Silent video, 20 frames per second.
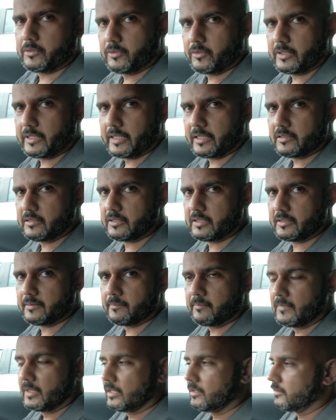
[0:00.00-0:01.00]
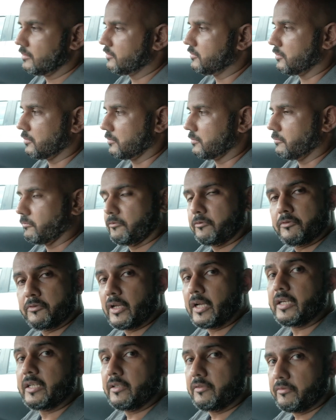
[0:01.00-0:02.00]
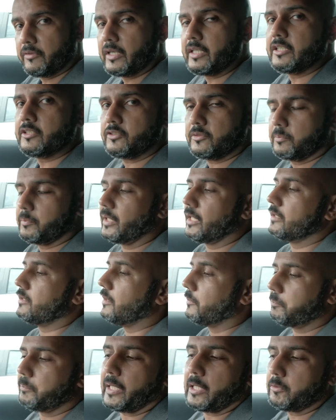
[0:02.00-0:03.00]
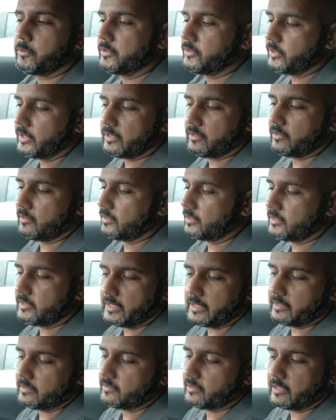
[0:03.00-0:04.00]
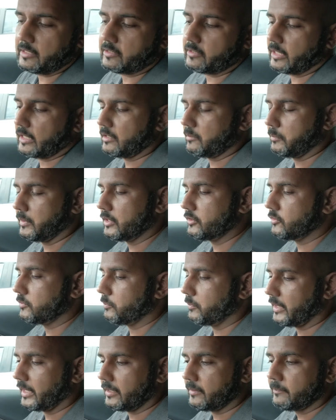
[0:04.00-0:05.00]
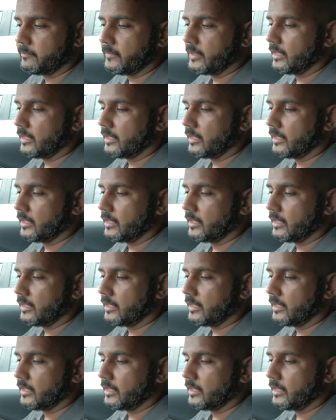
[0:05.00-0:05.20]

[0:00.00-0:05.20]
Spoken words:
to the engine. So very, very smart. The powertrain on this thing is incredibly smart.